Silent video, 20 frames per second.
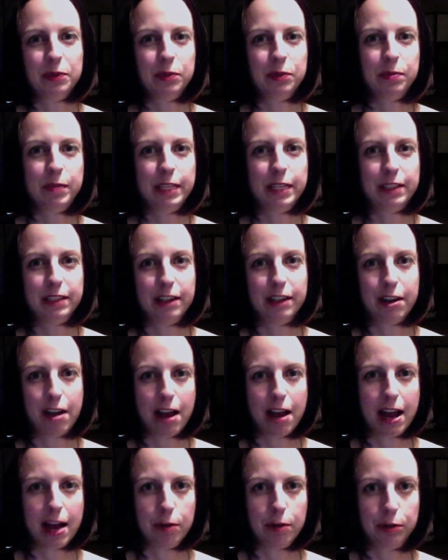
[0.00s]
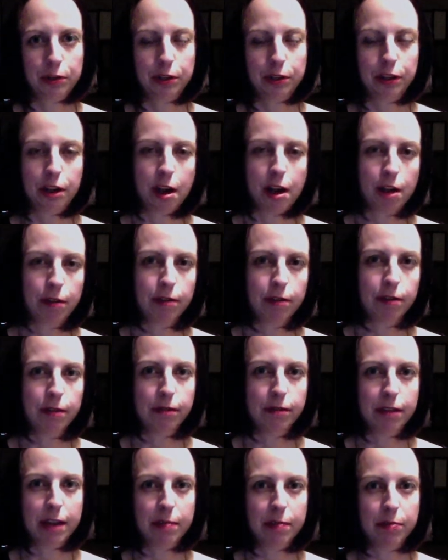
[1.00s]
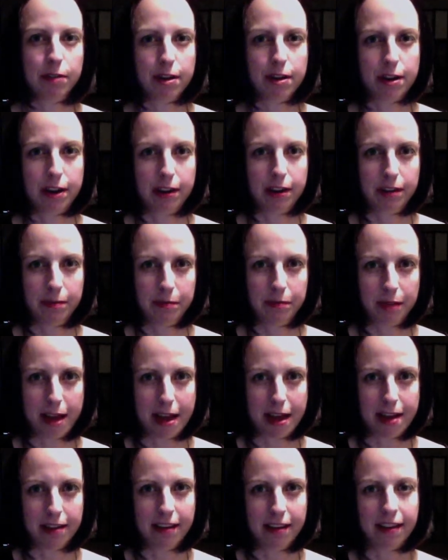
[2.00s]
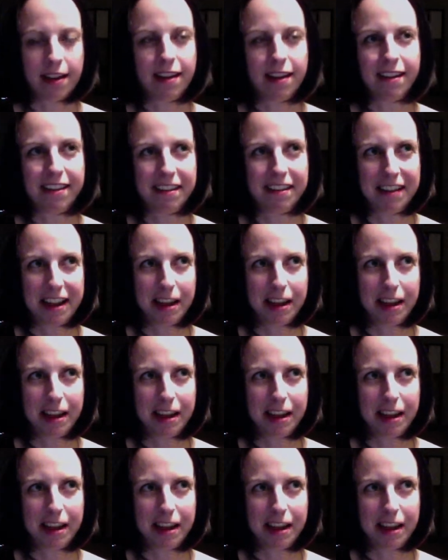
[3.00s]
with me, Sarah Houghton, the author of Librarian in Black uh,